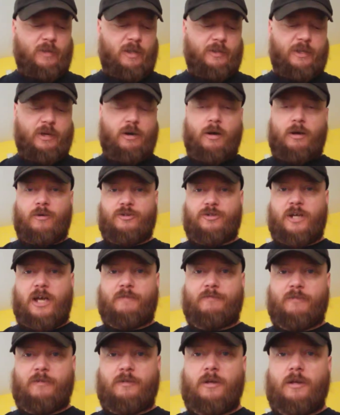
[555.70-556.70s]

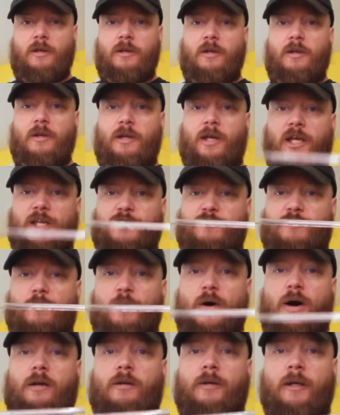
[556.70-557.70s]
Autosiphon, is for
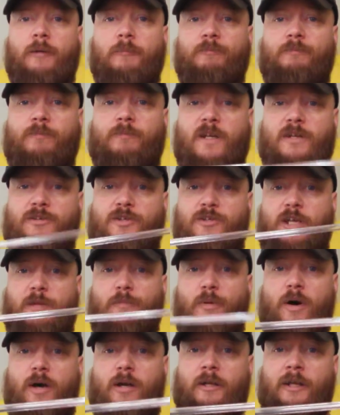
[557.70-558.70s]
bottling. This is a
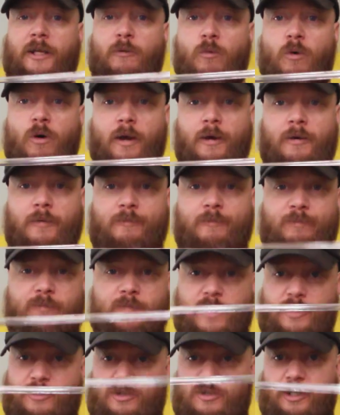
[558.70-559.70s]
bottling wand.
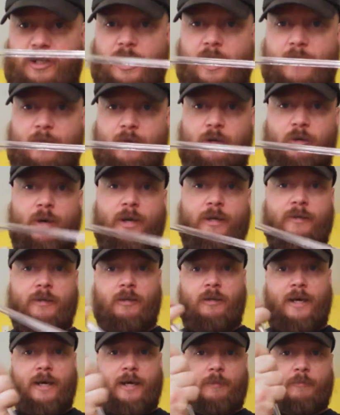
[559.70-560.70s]
This is another great
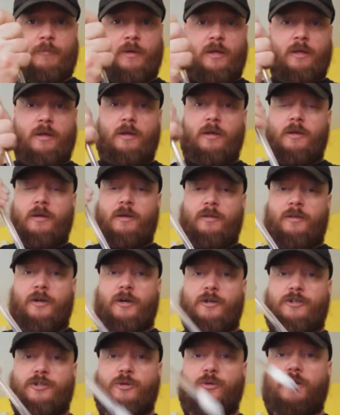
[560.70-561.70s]
little item.
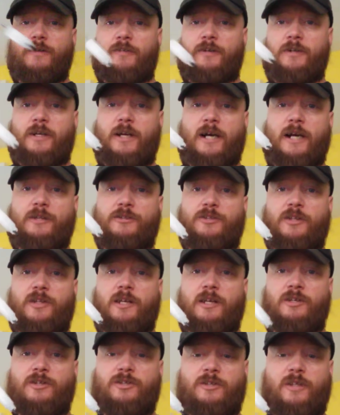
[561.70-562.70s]
There are two different kinds of
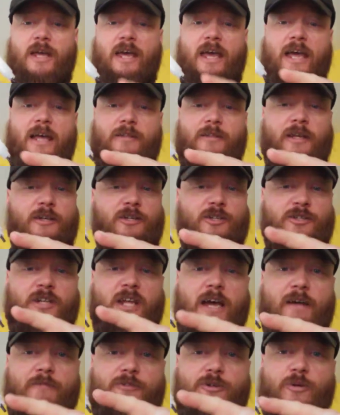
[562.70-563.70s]
these. They just
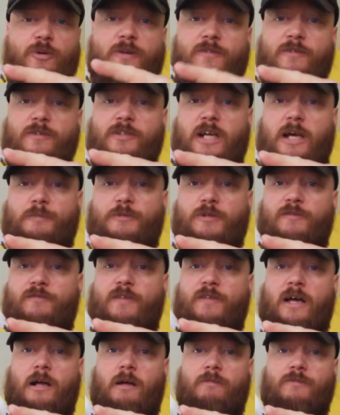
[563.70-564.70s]
have two different types of
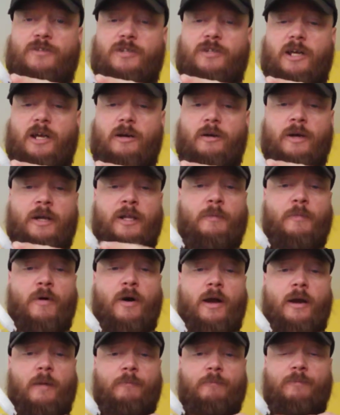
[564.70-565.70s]
valves here in the
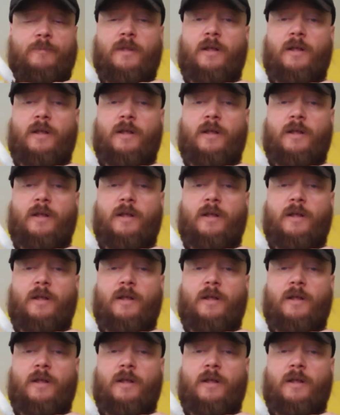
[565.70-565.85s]
bottom.